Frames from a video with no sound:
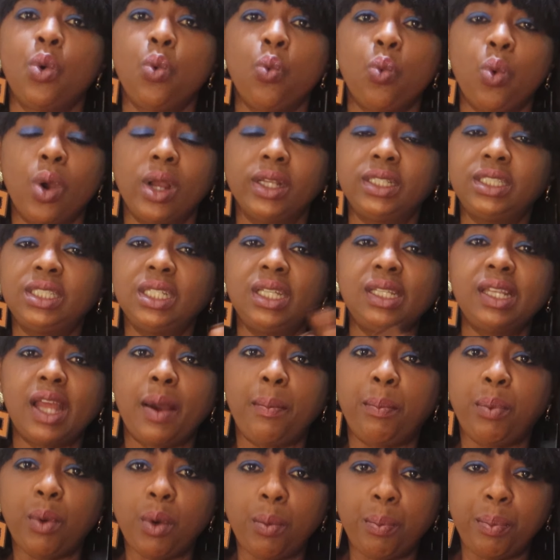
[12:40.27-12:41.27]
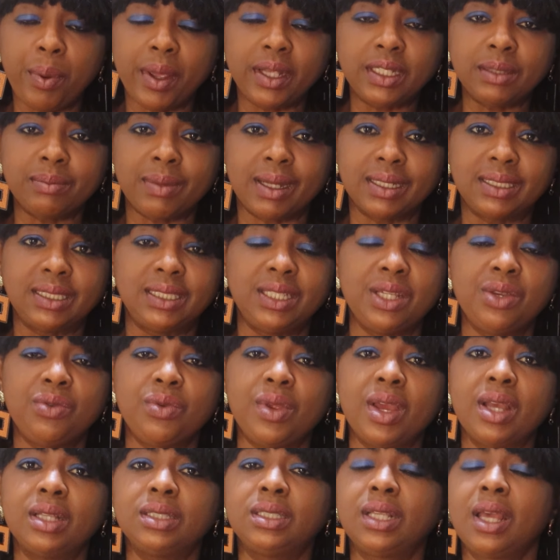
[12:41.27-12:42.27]
watching appropriate
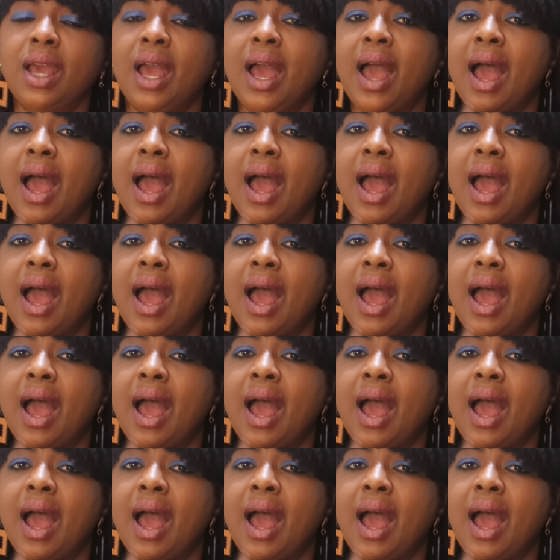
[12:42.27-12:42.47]
materials,